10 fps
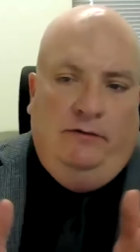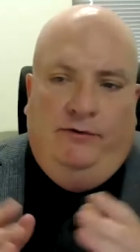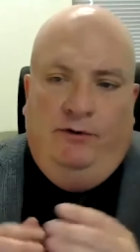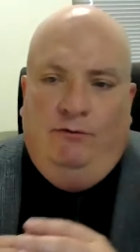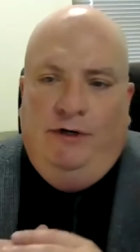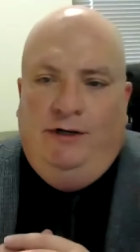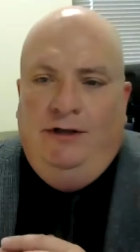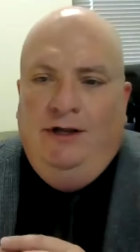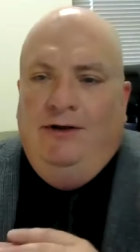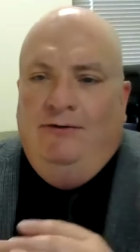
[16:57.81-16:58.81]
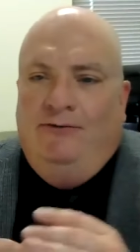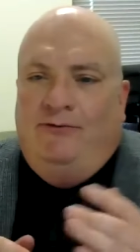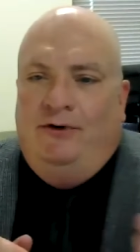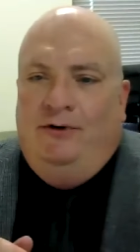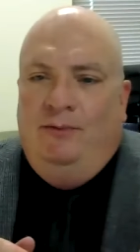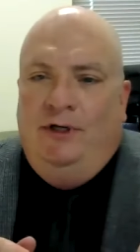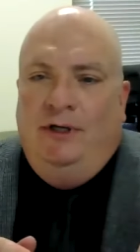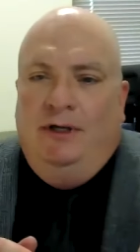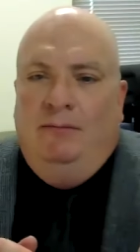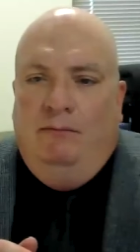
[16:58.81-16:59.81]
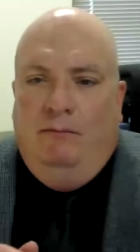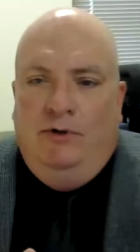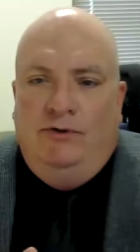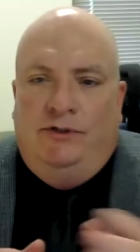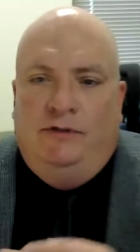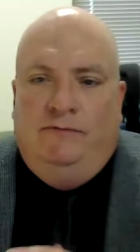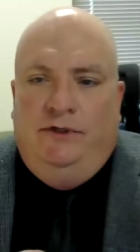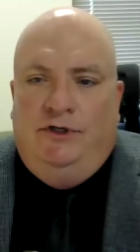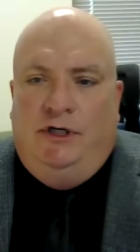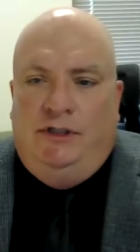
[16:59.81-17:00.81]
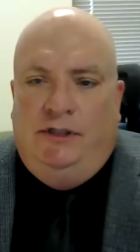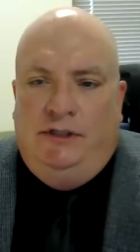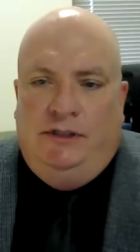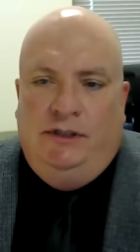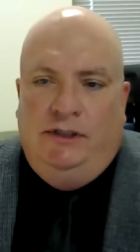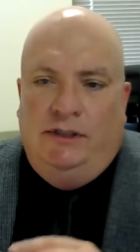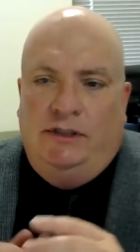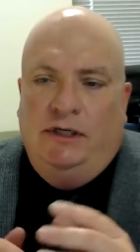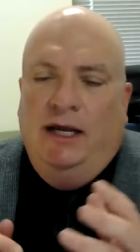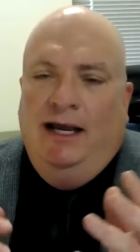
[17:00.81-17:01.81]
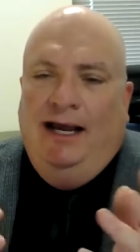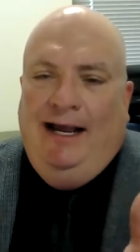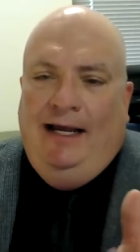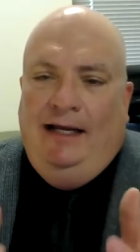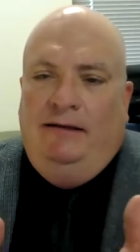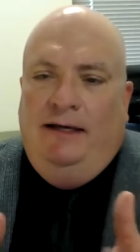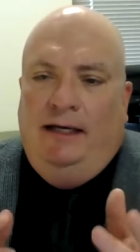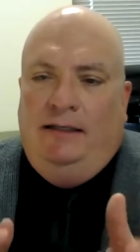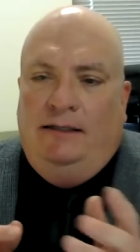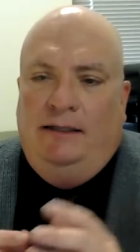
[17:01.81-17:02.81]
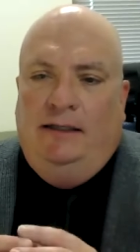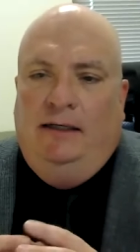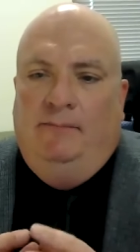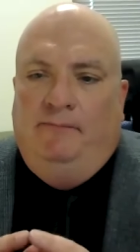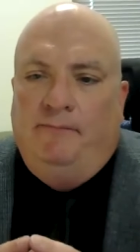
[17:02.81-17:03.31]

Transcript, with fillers: if you will, from most of the justices at that time.